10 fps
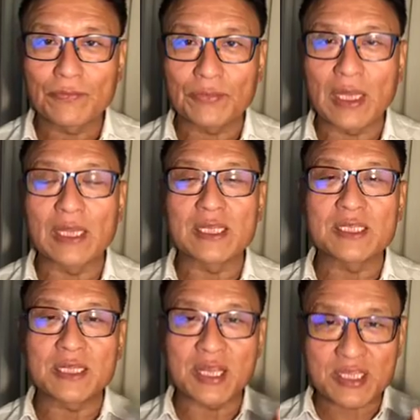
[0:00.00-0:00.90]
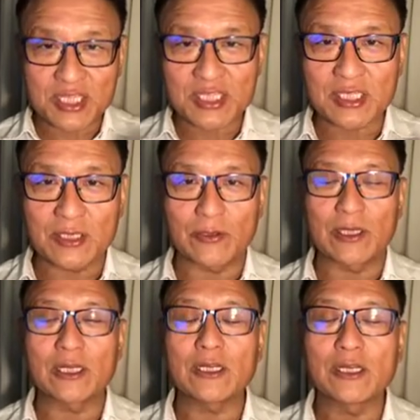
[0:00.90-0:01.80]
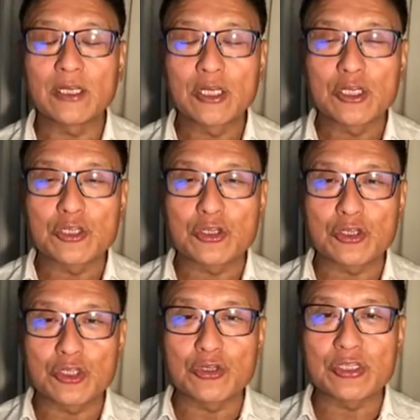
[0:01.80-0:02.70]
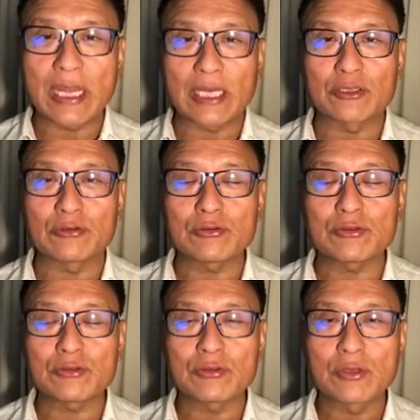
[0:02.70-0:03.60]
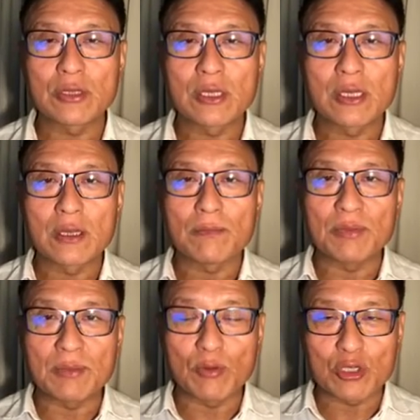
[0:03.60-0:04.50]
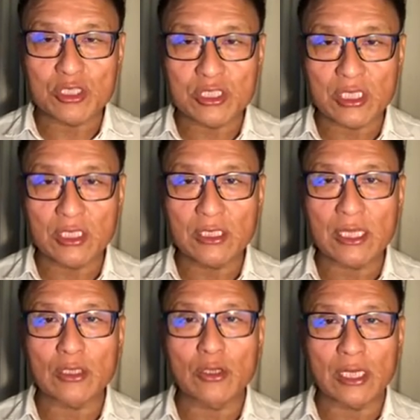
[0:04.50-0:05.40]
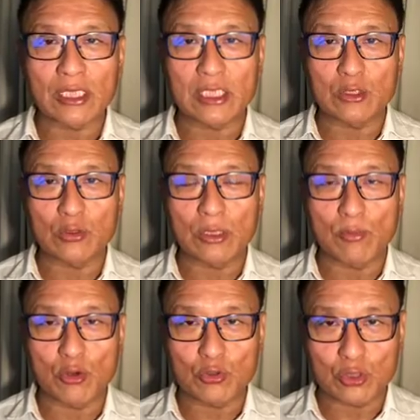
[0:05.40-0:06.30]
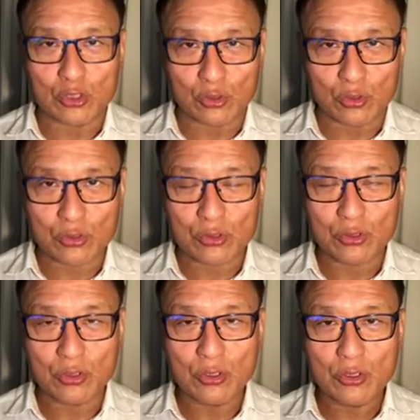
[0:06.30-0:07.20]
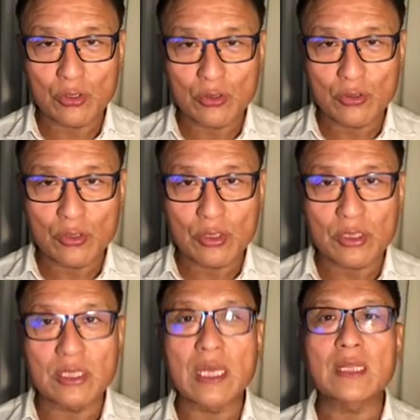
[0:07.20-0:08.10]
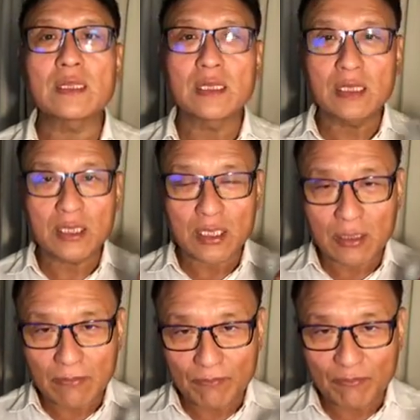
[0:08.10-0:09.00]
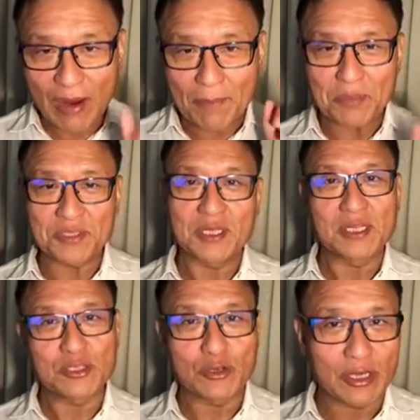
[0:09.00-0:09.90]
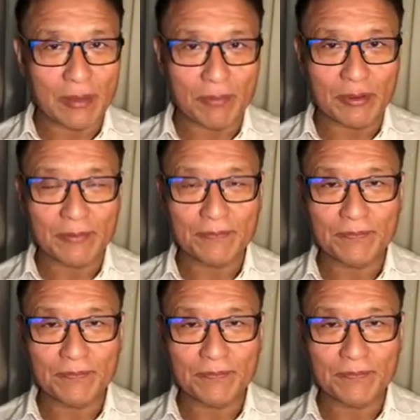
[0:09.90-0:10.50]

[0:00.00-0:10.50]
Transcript: that is necessary to reduce actions, be more still and connected to the more to the source, then 5% is your number.